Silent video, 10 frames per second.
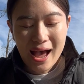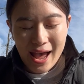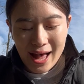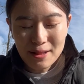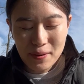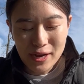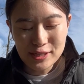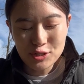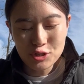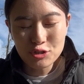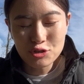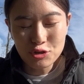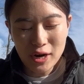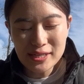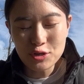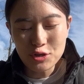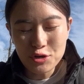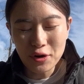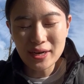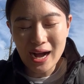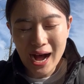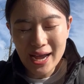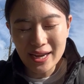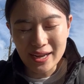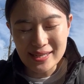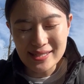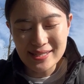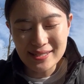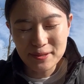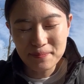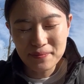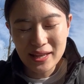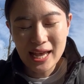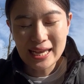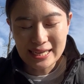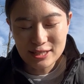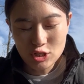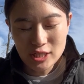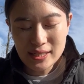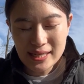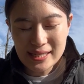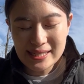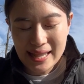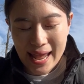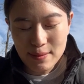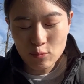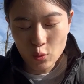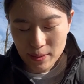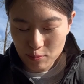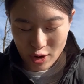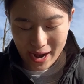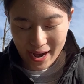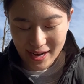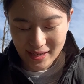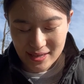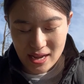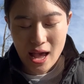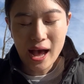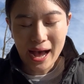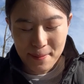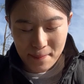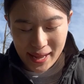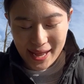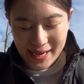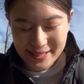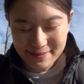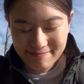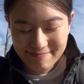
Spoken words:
Help us to trust your guidance. In Jesus' name we pray. Amen.